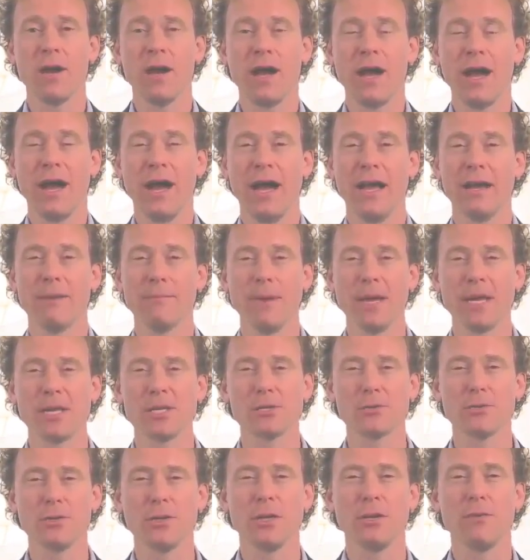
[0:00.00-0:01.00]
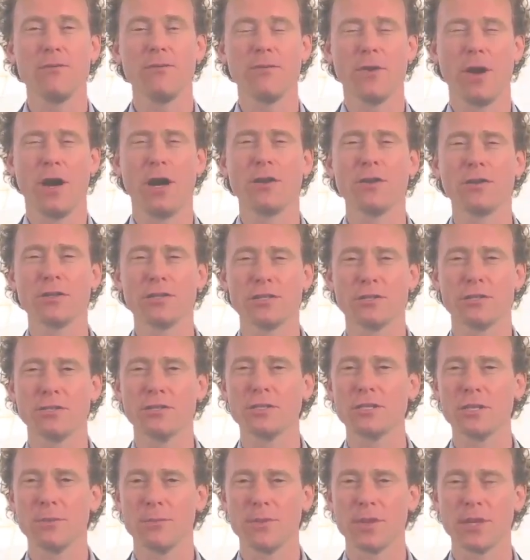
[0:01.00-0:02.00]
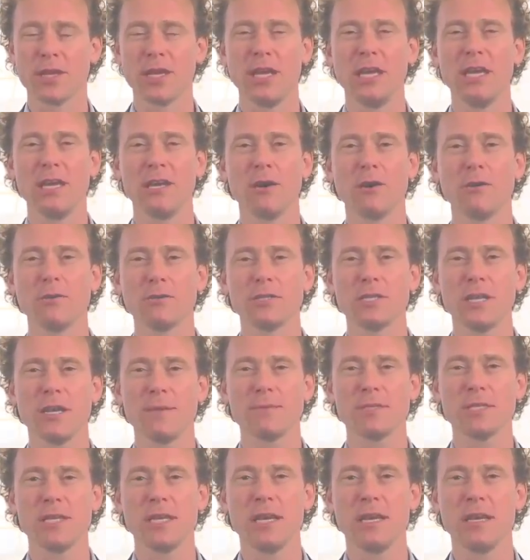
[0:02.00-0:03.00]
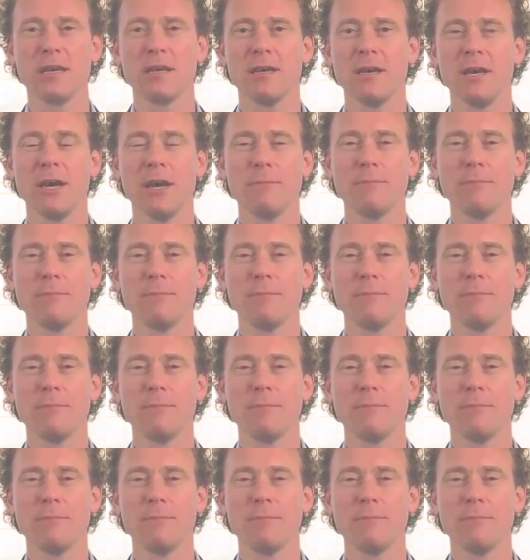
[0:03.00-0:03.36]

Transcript: and make sure that you've understood some of the key concepts here